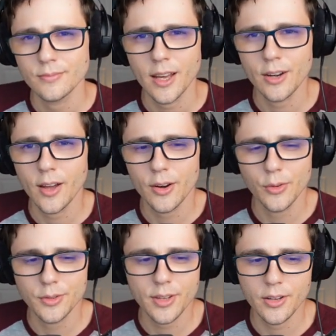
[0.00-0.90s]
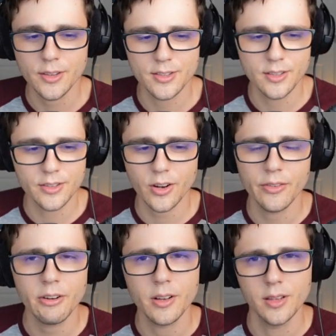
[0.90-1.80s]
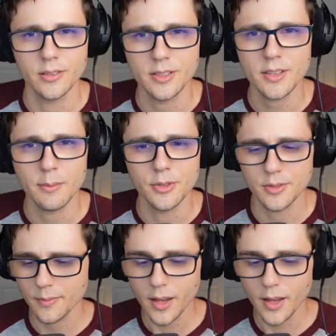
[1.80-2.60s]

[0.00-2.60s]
I don't, I don't know what to tell you. These, these are all very clearly Sobbles.